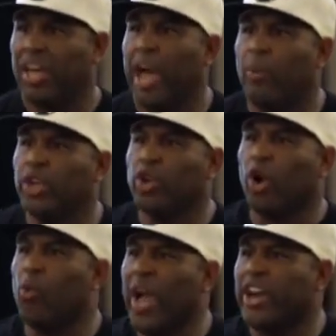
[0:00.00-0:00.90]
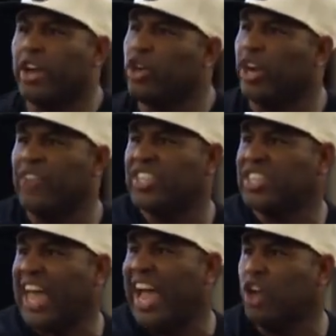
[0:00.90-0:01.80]
And when you're a winner, you don't even
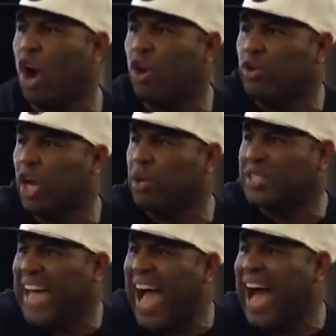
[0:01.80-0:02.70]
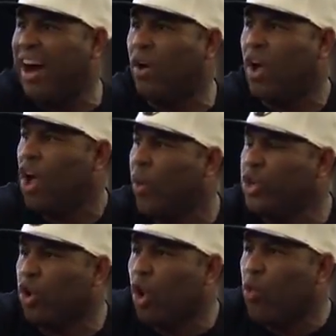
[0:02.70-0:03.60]
stay in your own little town
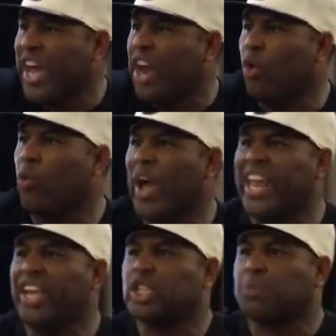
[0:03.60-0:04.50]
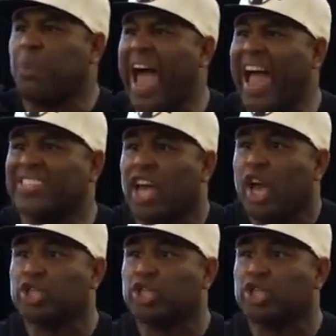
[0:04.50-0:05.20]
when you're a winner, winning spreads.